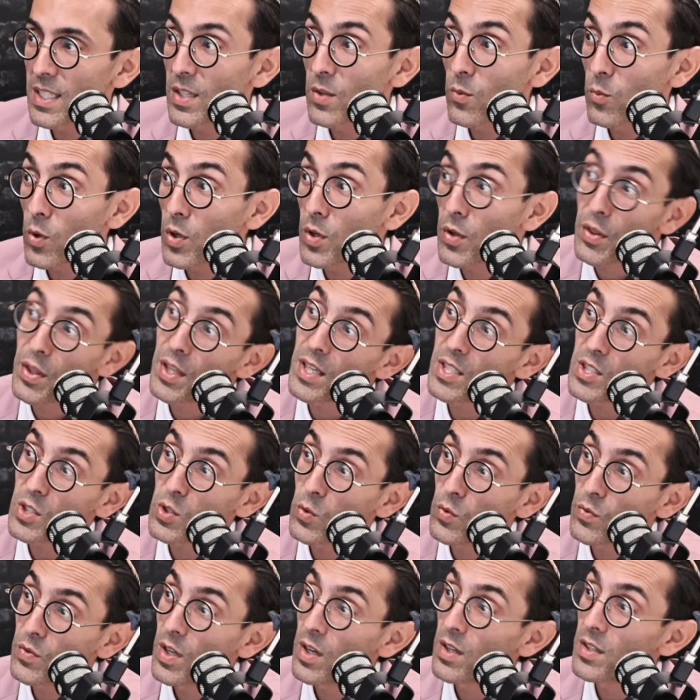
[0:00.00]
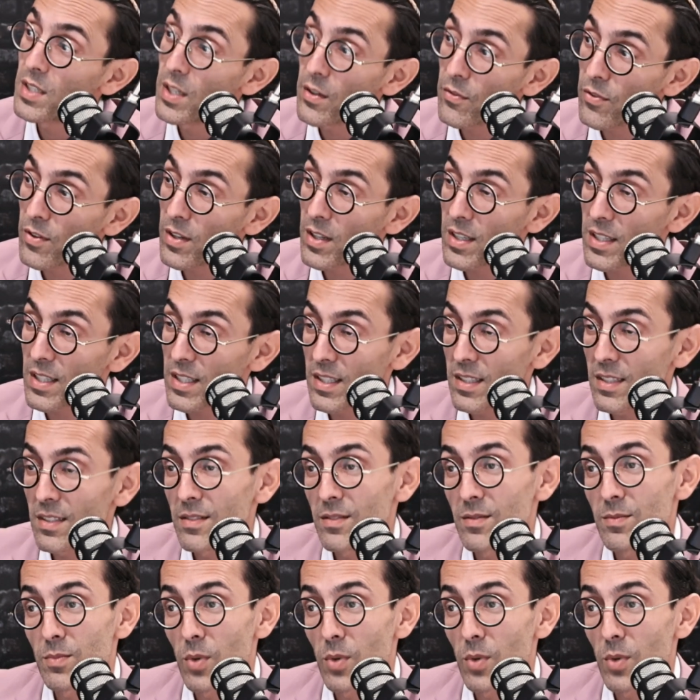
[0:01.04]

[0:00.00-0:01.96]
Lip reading: and what things you've done differently,